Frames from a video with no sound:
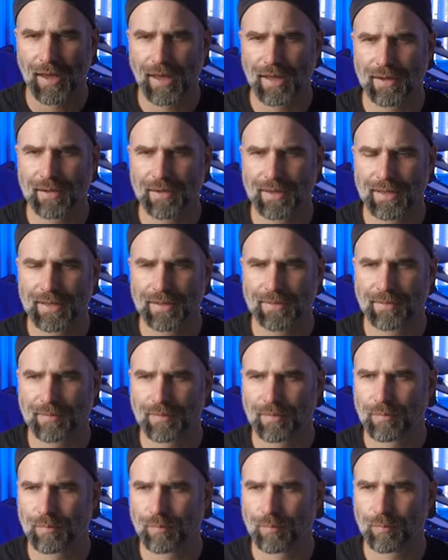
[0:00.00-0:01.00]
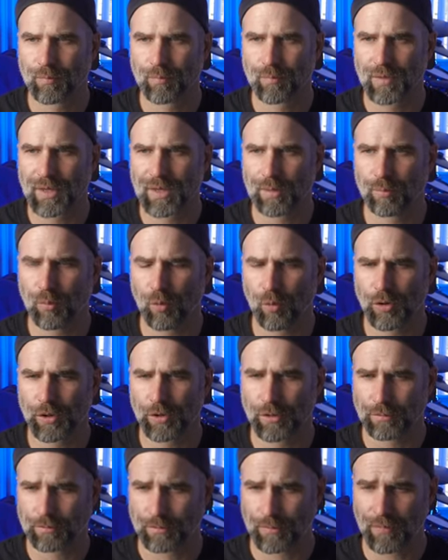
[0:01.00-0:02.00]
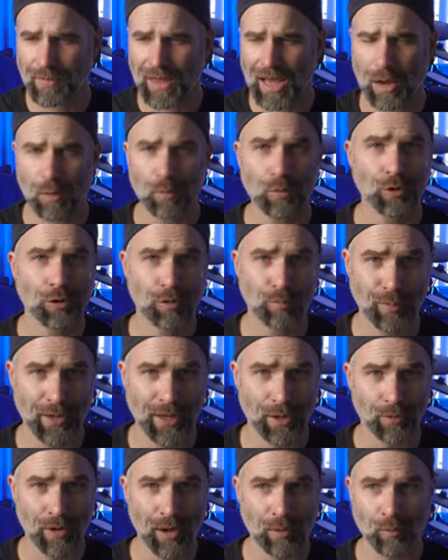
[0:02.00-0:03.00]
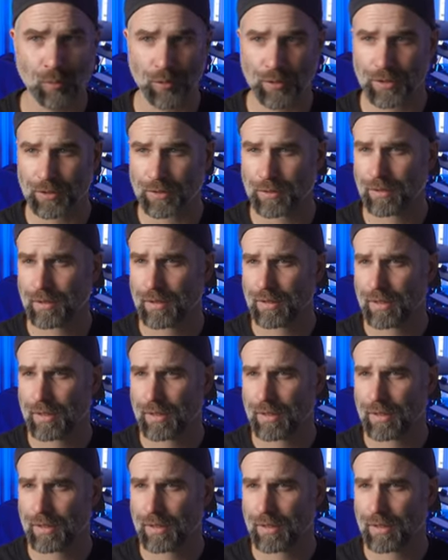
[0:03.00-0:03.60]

and it's imported. Now you can play around with it.